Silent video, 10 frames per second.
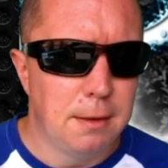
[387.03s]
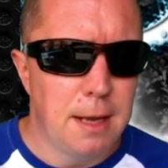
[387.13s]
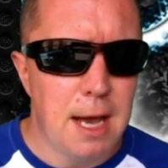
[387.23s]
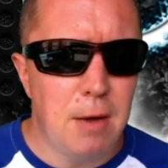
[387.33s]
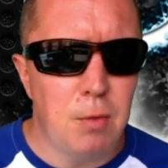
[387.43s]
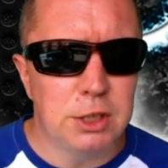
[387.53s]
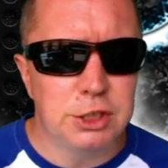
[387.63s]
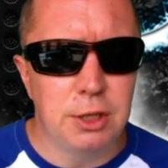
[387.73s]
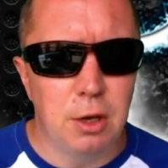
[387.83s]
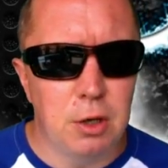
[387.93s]
Now,
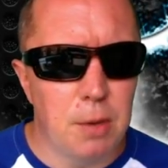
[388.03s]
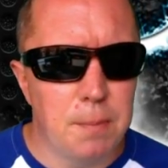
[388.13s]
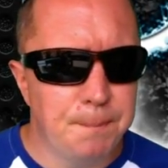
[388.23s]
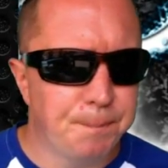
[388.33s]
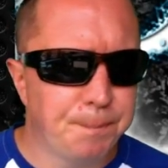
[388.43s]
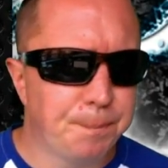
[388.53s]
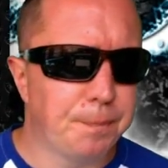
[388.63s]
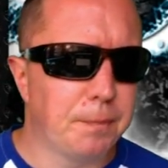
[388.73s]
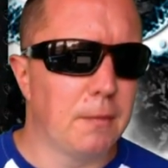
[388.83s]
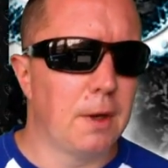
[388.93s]
once you log on,
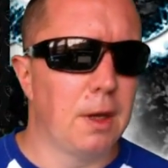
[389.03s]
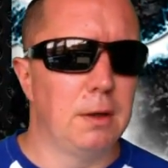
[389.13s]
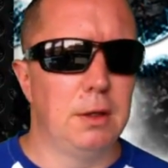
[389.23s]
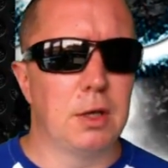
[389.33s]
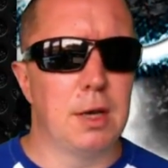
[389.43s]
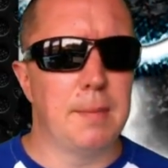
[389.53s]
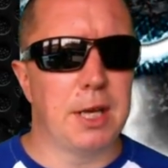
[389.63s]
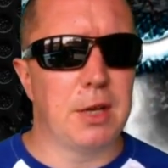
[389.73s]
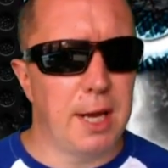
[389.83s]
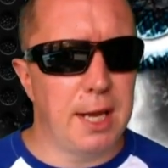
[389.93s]
you're going to
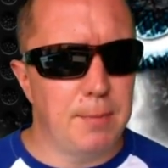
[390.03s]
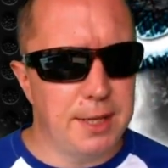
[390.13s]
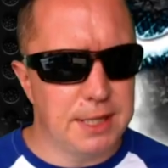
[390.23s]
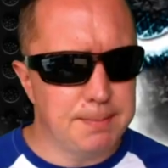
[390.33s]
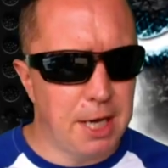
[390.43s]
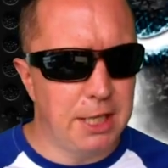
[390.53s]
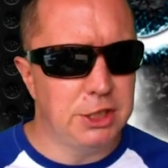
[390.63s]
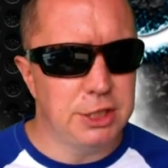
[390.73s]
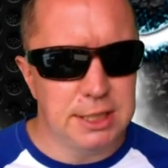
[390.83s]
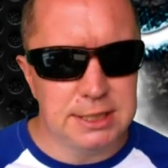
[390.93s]
be greeted with this
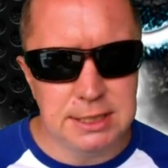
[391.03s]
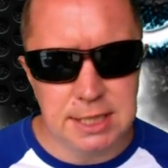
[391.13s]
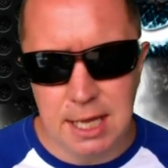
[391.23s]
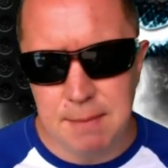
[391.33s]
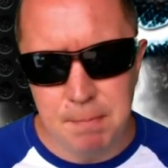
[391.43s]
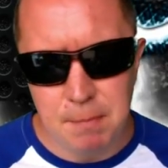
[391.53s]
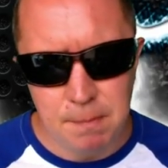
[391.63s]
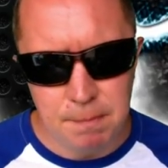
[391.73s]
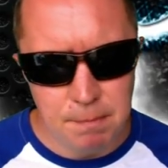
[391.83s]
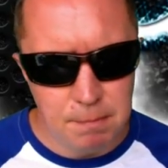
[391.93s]
page. This is
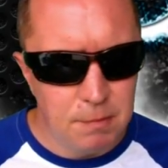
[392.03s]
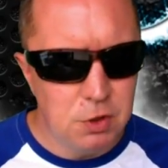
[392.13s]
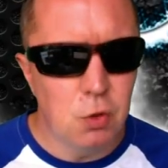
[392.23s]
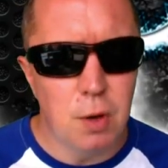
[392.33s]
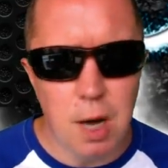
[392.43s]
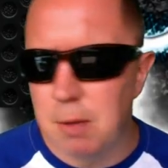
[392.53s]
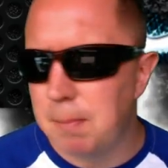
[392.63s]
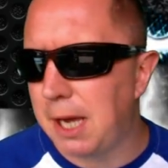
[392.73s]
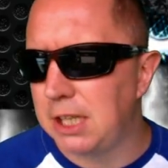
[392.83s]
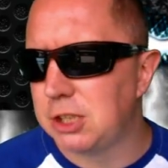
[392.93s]
your
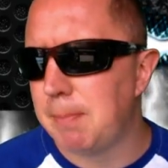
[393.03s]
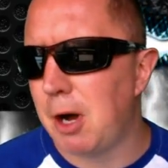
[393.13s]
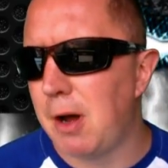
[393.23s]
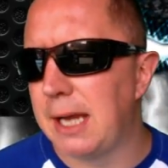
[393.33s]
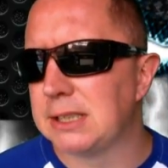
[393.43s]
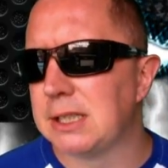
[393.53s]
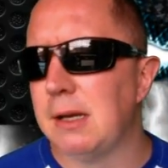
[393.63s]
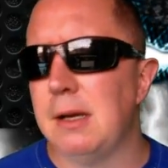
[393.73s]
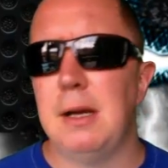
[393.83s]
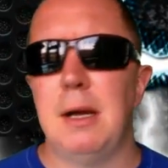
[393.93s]
home page to Binance.
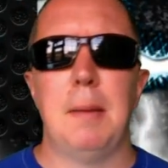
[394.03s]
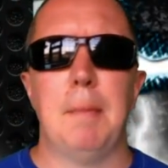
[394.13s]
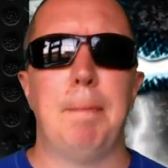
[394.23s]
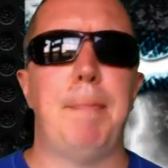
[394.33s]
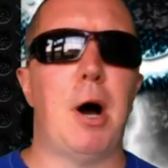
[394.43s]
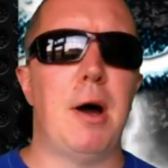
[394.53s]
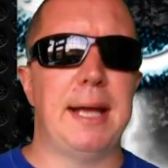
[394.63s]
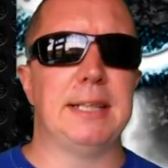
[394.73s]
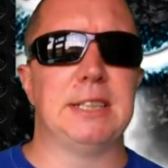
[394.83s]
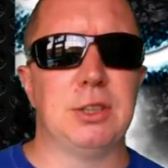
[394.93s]

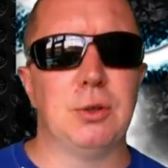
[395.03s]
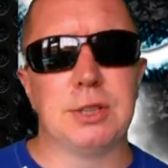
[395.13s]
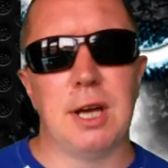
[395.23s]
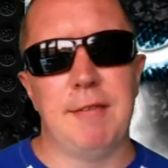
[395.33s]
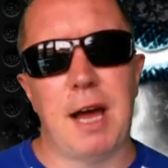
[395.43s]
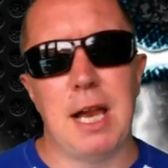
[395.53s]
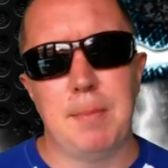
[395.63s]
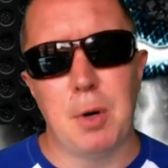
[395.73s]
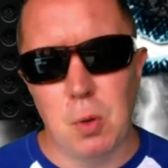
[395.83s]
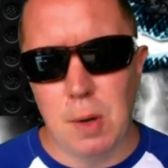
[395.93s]
Binance is also
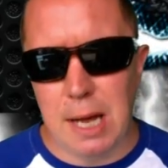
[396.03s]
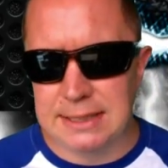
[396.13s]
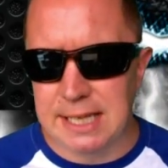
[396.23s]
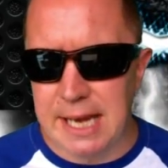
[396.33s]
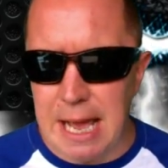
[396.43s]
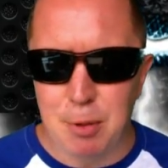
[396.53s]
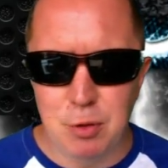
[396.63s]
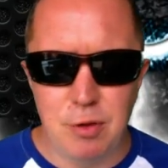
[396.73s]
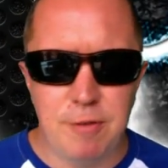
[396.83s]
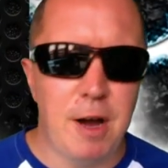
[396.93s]
available as an
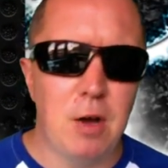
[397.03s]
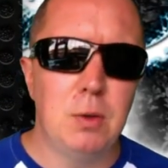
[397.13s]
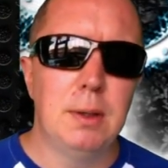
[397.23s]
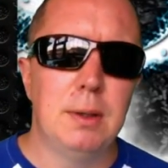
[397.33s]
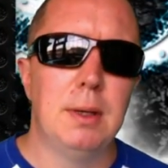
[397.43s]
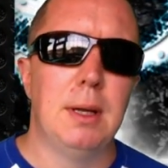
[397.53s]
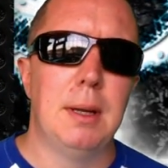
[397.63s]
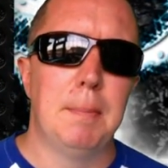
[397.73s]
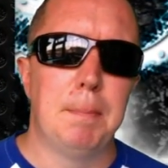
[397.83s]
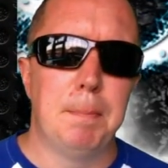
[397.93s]
app on your phone,
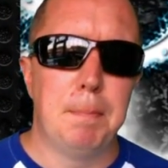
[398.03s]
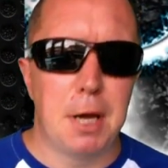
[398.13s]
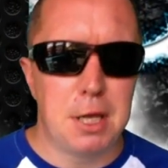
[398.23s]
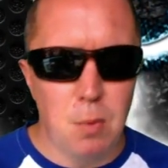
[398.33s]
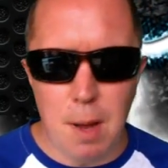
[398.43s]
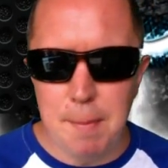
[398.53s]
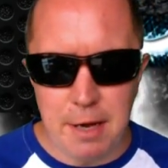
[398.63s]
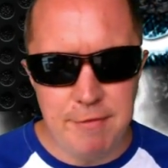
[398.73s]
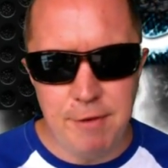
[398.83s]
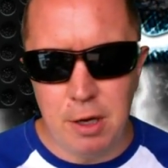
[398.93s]
but you won't
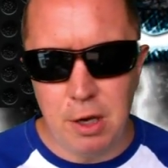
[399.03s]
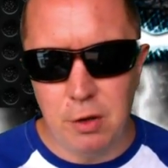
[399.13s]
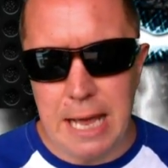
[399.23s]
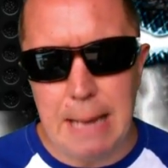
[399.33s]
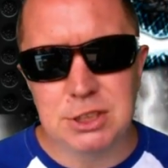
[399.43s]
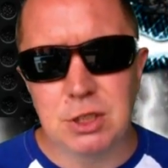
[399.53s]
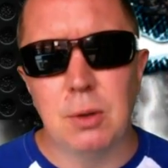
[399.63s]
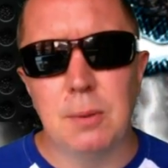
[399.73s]
be able to find it on the App